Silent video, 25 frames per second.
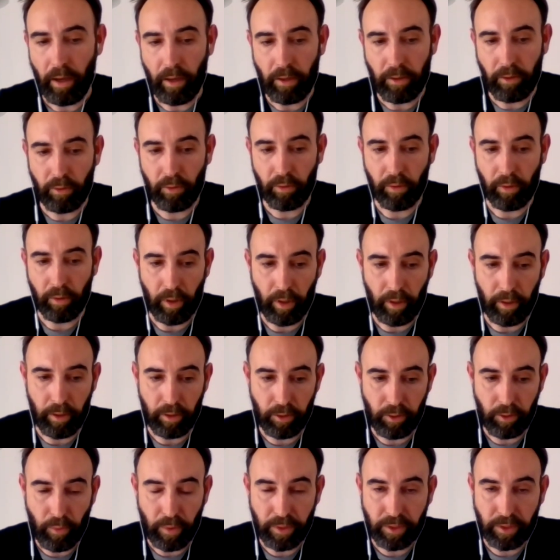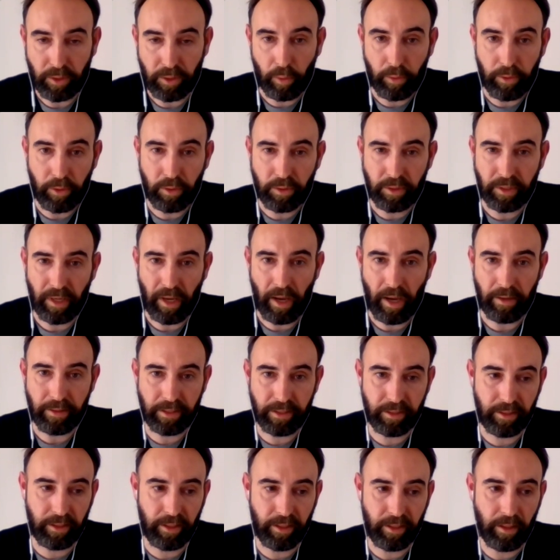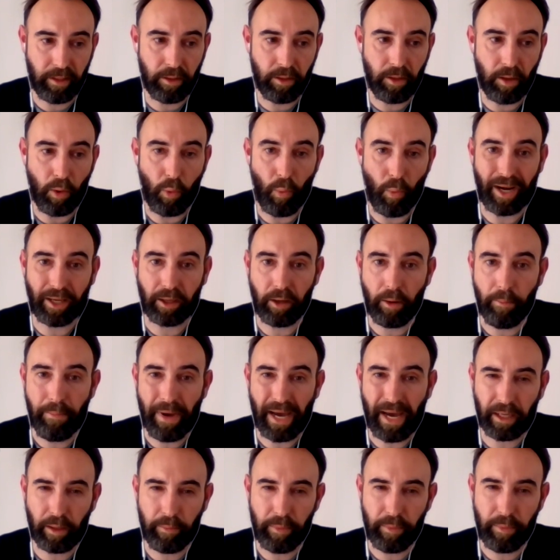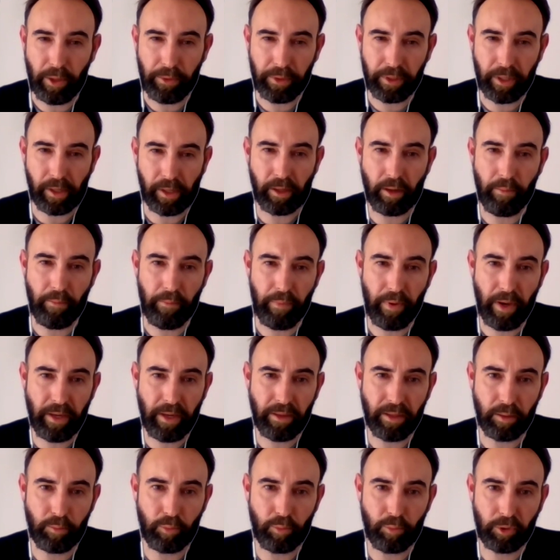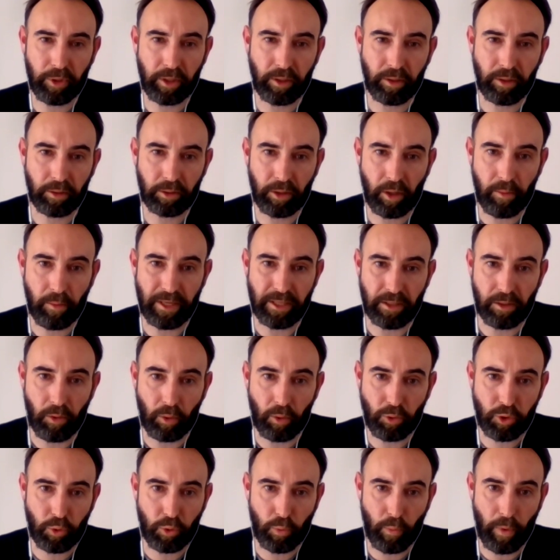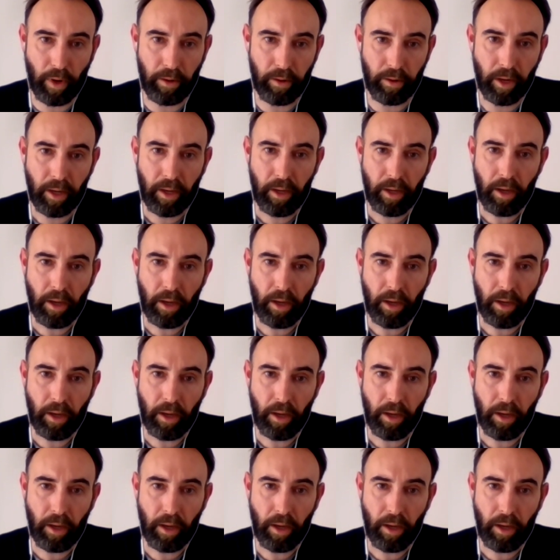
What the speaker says: your US audience has seen the Welcome Back America campaign that Booking.com has launched, where